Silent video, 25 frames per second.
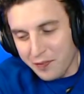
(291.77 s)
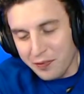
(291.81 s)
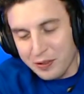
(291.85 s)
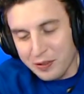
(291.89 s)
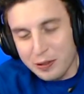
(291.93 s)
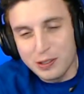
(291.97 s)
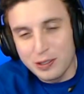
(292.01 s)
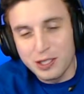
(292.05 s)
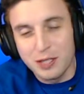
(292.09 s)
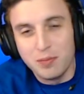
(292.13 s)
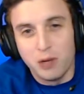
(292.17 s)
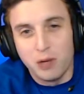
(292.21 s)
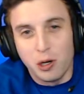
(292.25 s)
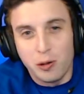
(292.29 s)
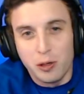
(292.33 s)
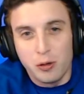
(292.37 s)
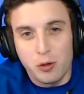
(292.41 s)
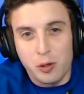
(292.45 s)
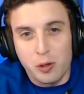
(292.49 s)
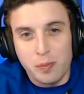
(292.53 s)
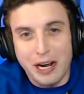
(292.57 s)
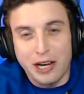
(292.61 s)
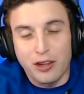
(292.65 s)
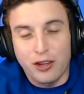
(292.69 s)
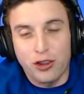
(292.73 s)
there was a moment
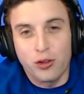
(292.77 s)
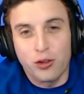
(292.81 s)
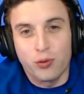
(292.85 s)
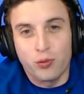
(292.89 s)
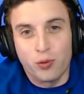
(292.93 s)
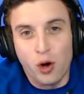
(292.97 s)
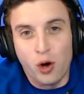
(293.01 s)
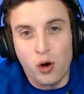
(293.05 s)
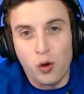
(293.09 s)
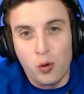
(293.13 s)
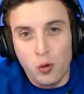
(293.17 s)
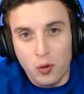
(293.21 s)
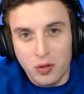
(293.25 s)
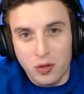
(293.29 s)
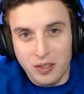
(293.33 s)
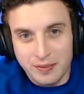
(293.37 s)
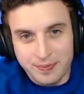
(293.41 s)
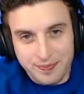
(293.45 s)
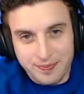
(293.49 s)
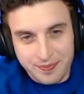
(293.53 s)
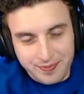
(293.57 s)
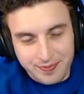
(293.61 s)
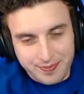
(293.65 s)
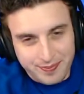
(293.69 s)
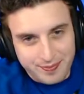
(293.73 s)
where my throat
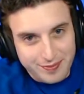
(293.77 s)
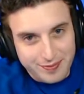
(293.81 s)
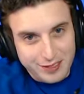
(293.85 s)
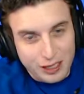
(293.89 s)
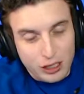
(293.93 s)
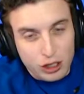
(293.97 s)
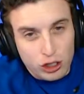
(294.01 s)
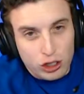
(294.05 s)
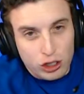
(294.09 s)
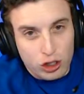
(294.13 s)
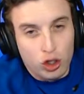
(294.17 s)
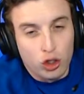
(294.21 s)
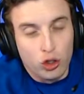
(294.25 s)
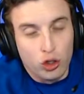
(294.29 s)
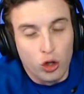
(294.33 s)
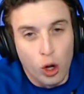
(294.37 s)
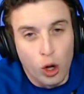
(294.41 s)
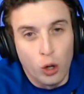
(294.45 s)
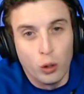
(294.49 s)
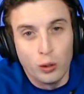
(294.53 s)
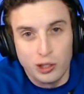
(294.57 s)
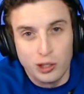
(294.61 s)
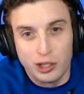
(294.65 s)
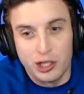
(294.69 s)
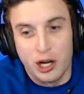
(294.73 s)

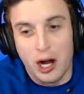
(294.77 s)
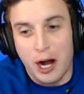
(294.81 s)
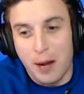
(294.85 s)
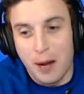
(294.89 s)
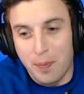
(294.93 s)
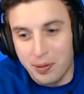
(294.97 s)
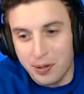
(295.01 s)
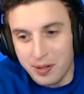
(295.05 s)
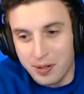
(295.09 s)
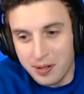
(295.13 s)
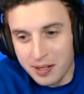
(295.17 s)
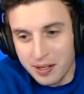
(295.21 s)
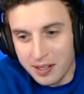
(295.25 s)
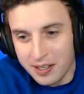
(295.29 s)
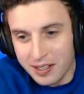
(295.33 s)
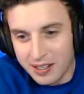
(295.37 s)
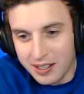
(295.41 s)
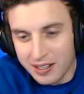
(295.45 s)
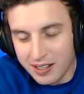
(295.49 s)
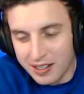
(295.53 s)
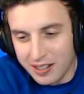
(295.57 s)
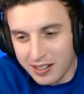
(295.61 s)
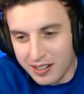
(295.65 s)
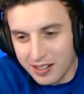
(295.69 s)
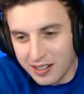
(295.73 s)
closed up.
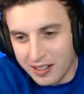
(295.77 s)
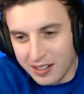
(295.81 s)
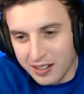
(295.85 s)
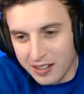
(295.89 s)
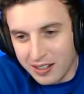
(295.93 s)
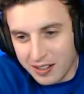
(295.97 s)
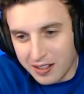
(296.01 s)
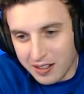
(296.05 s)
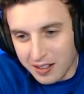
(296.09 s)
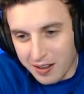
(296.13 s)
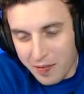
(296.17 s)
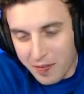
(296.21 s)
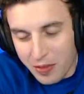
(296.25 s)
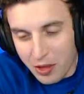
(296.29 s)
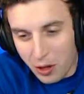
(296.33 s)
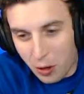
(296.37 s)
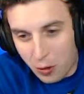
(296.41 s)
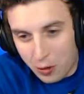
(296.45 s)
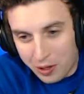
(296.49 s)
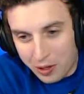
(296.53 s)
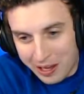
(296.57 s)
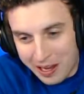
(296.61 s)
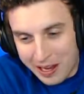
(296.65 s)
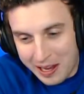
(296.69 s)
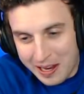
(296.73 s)

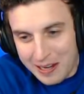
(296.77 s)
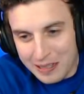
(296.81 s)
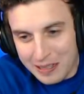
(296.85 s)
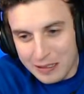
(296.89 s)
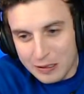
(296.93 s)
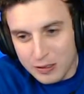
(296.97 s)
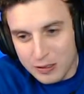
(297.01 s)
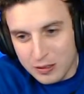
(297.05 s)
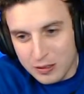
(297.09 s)
Okay?